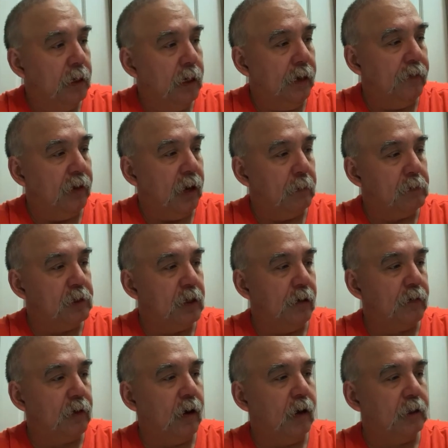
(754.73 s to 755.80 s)
Even I'm
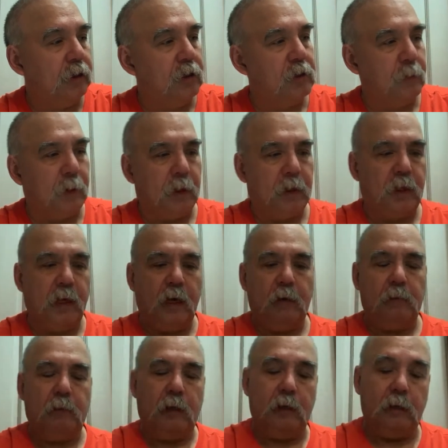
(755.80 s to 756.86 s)
self-conscious about
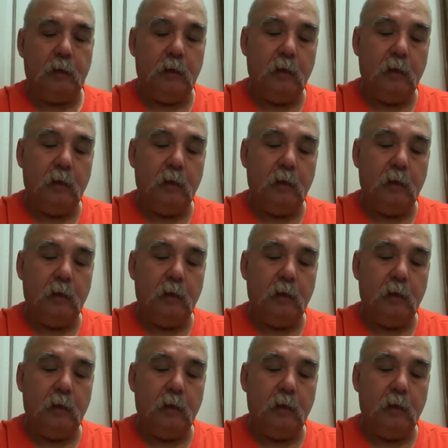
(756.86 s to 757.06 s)
that, but